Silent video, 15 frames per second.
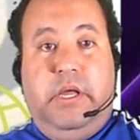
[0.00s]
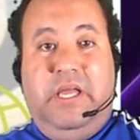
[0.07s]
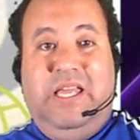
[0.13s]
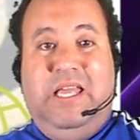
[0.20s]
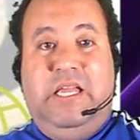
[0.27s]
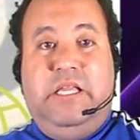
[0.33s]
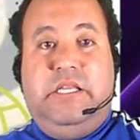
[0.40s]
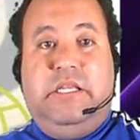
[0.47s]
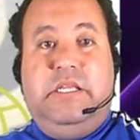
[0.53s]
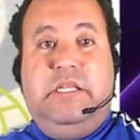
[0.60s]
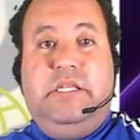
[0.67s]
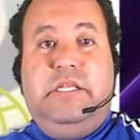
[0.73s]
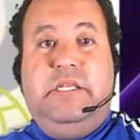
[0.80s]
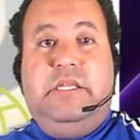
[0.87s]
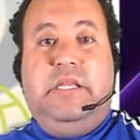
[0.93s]

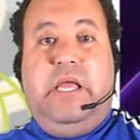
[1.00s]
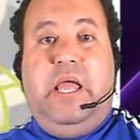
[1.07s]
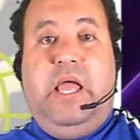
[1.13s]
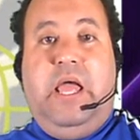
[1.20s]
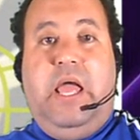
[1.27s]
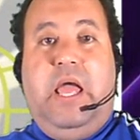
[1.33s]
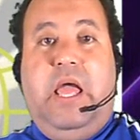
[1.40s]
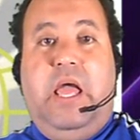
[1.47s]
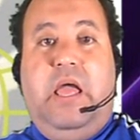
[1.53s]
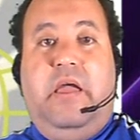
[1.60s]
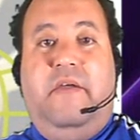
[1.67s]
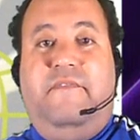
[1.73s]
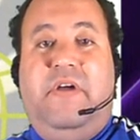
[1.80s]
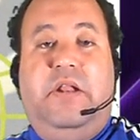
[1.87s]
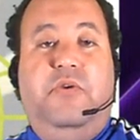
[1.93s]
is
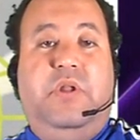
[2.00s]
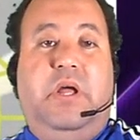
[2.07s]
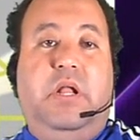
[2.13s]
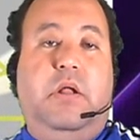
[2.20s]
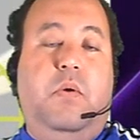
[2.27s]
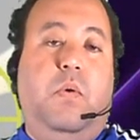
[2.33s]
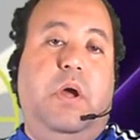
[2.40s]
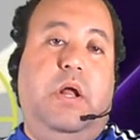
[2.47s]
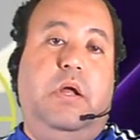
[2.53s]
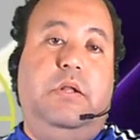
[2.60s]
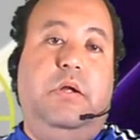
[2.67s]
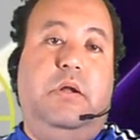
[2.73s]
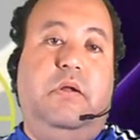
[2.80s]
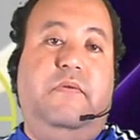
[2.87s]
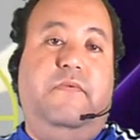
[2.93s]
valued at
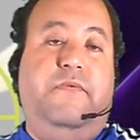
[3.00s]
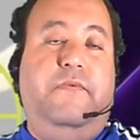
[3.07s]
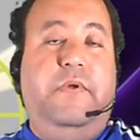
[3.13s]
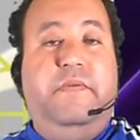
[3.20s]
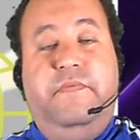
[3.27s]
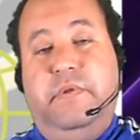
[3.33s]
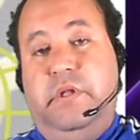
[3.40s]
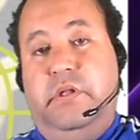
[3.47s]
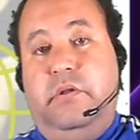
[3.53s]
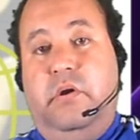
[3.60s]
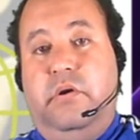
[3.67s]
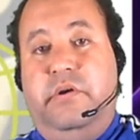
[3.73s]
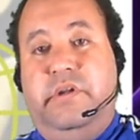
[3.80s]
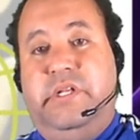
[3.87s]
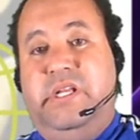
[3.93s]

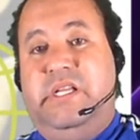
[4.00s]
$150.